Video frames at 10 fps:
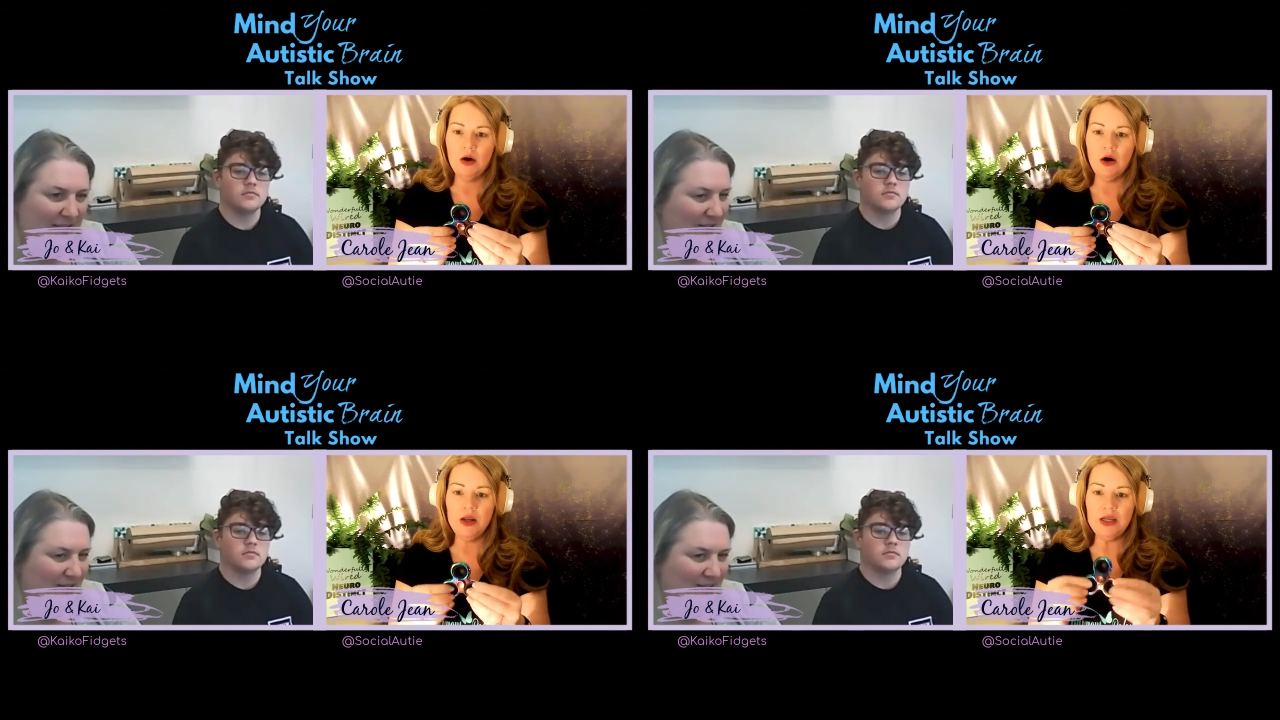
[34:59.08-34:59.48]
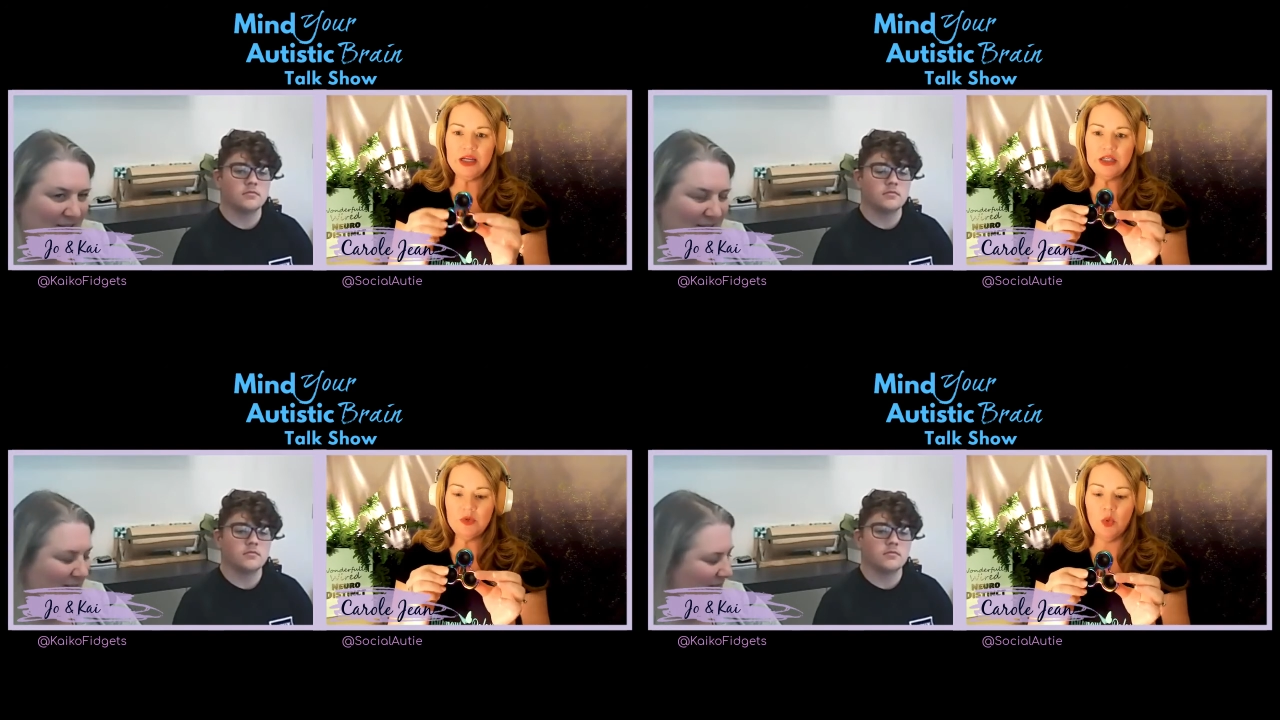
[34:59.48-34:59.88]
Speaker 1: on
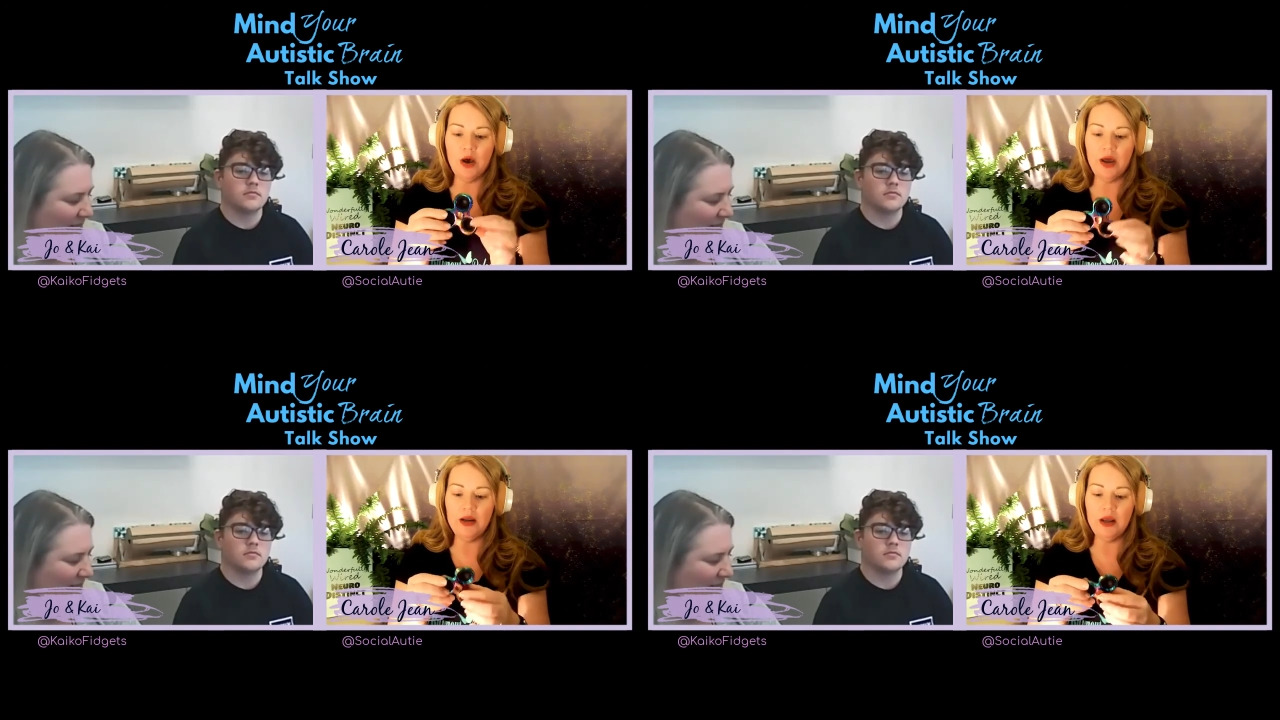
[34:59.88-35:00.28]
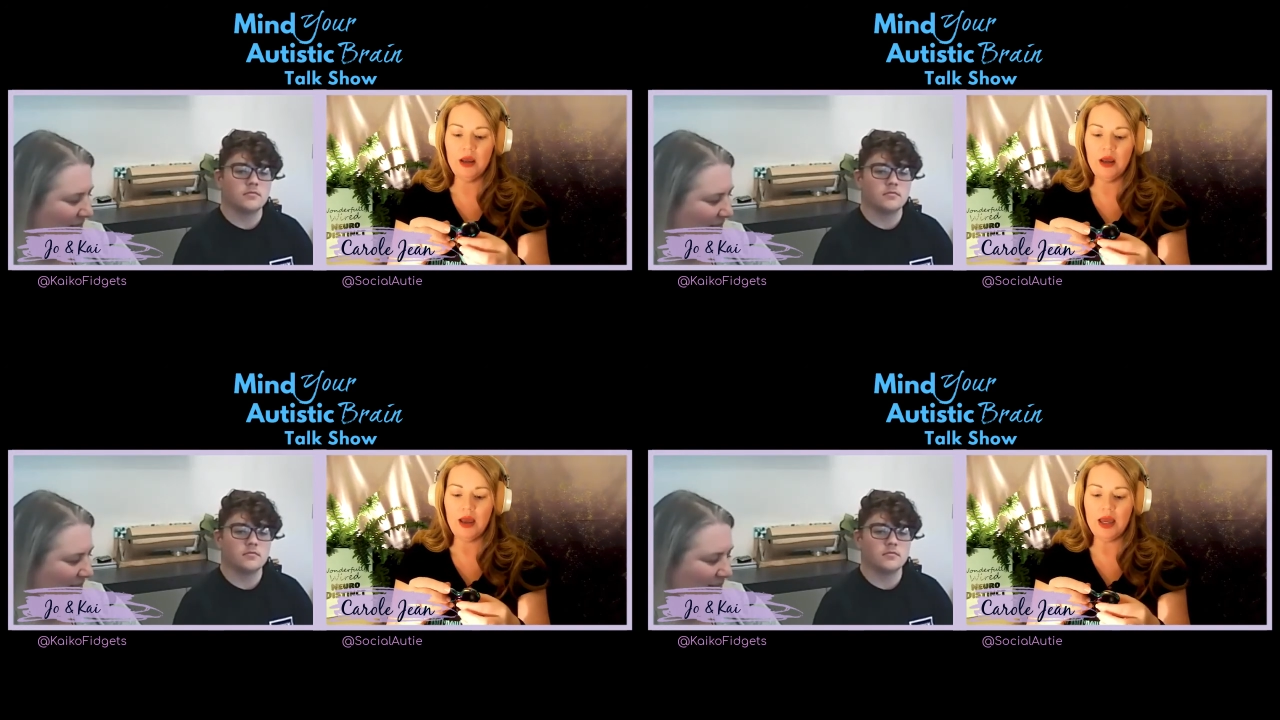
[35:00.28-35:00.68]
each one.
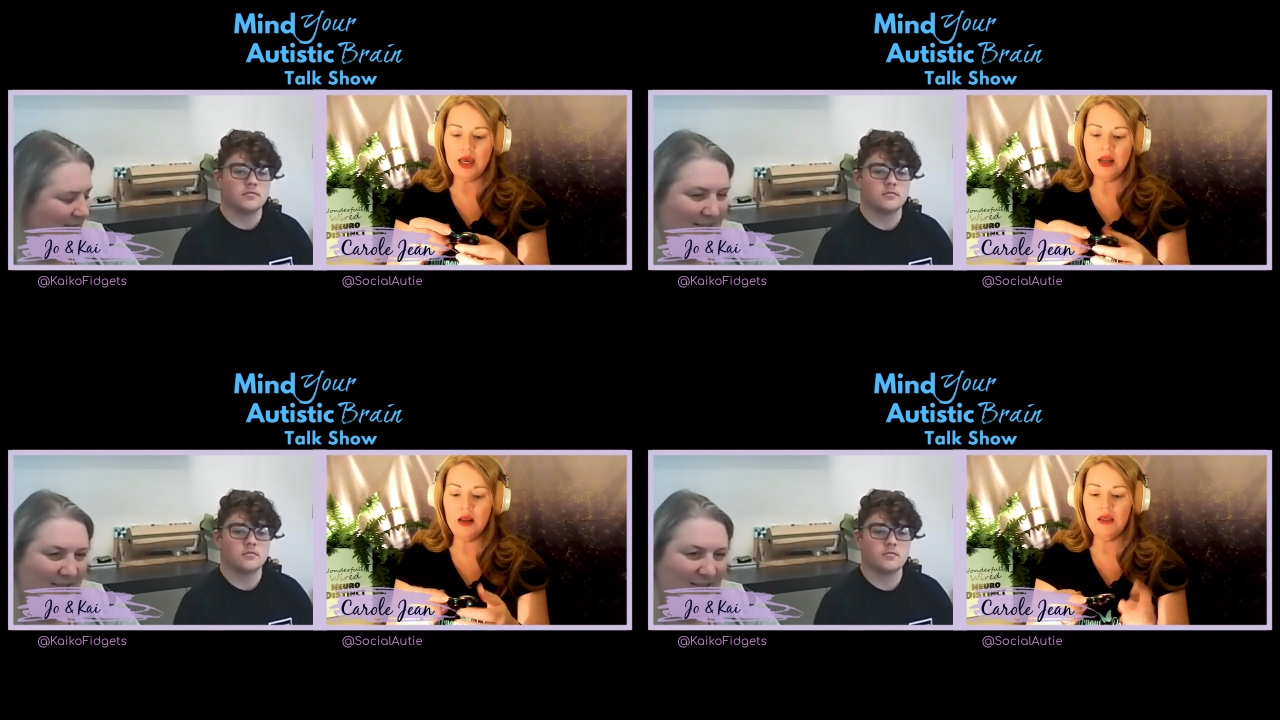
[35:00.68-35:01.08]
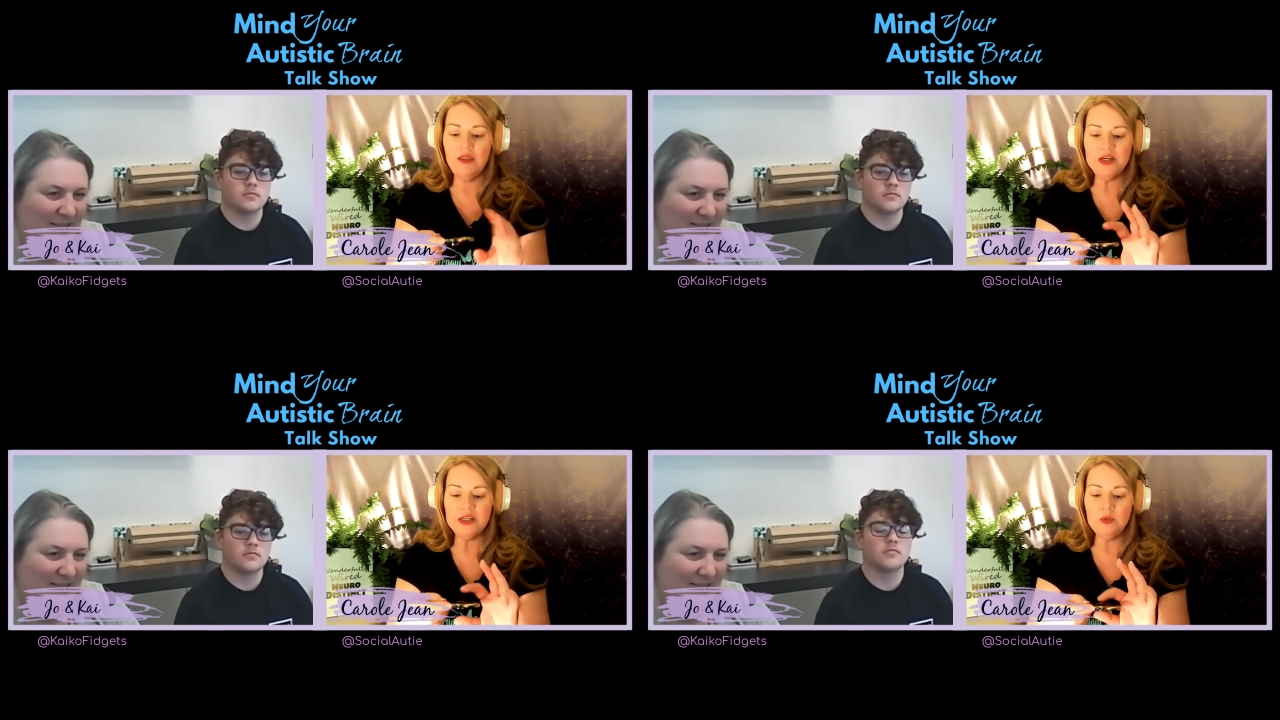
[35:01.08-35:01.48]
And
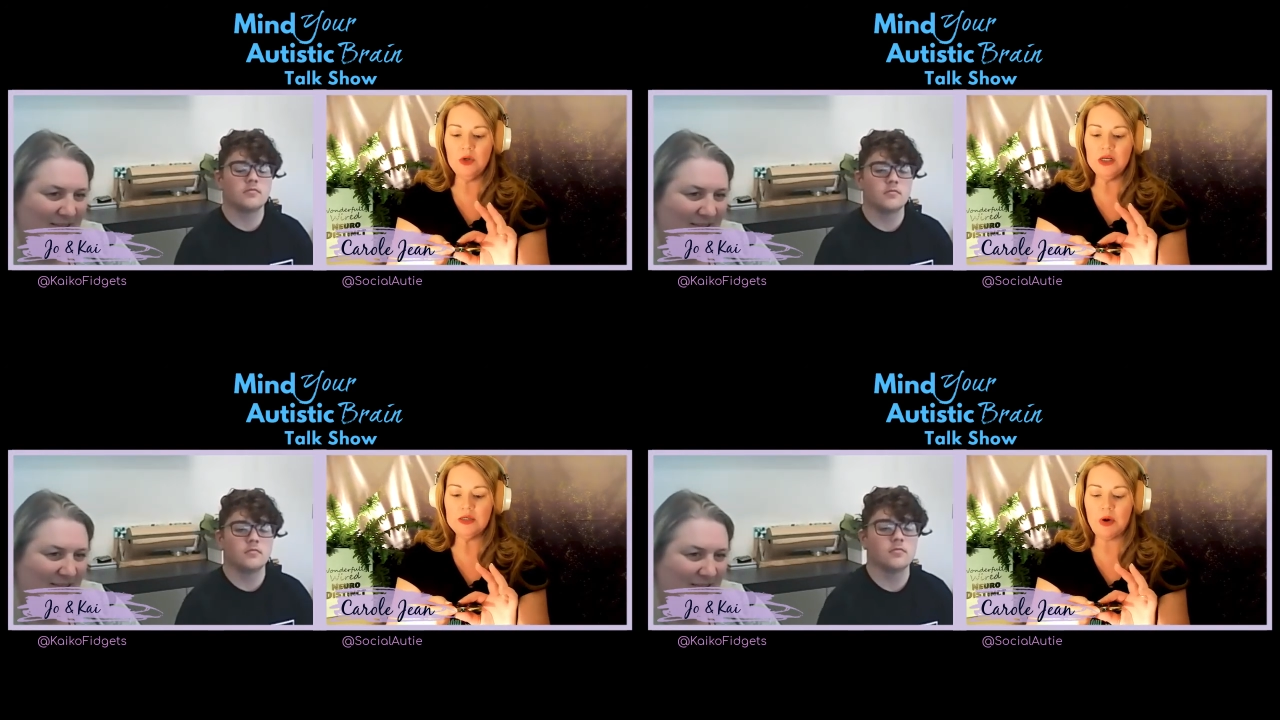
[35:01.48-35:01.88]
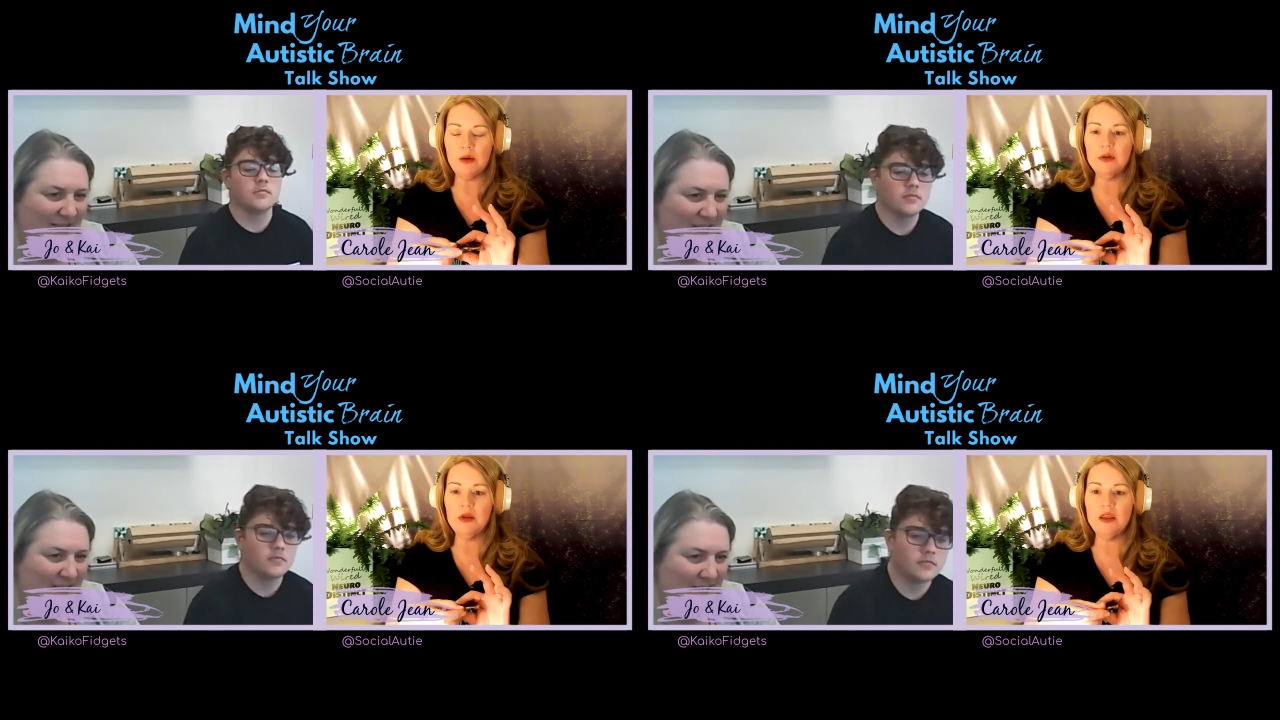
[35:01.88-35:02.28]
this one is
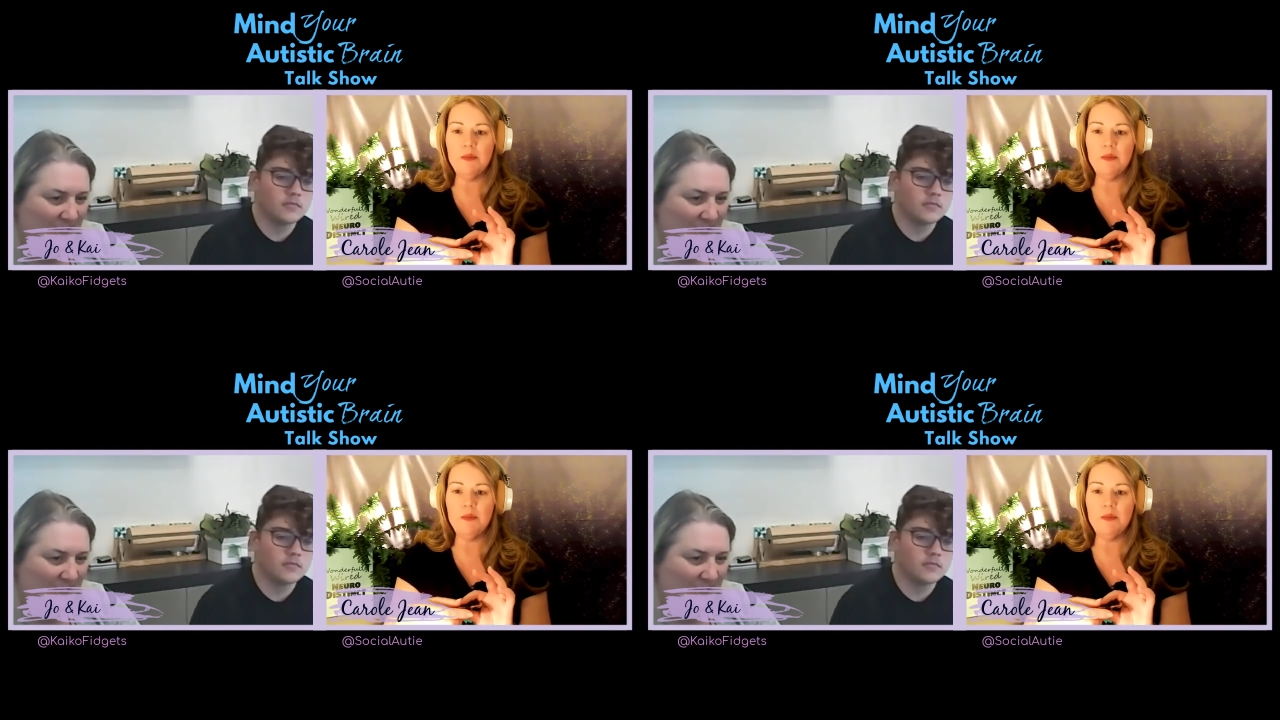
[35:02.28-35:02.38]
probably